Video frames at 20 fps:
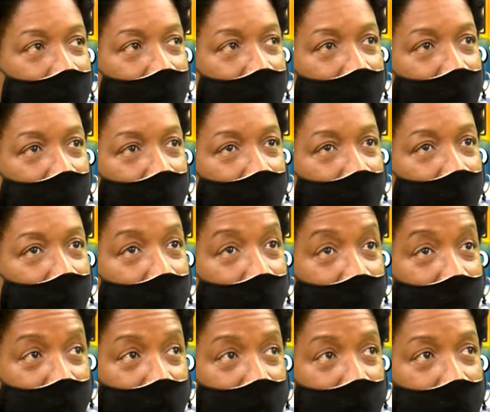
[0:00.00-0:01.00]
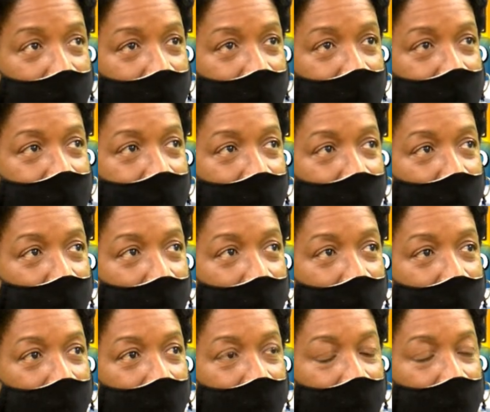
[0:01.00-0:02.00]
But the truth is that
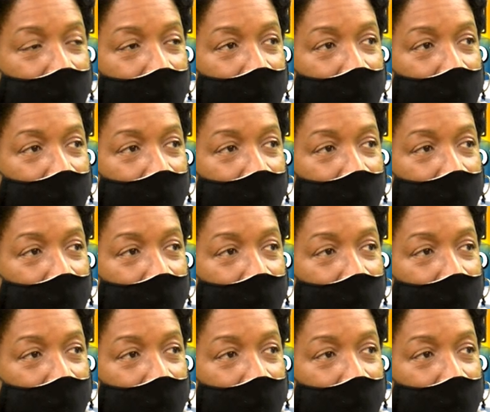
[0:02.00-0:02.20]
when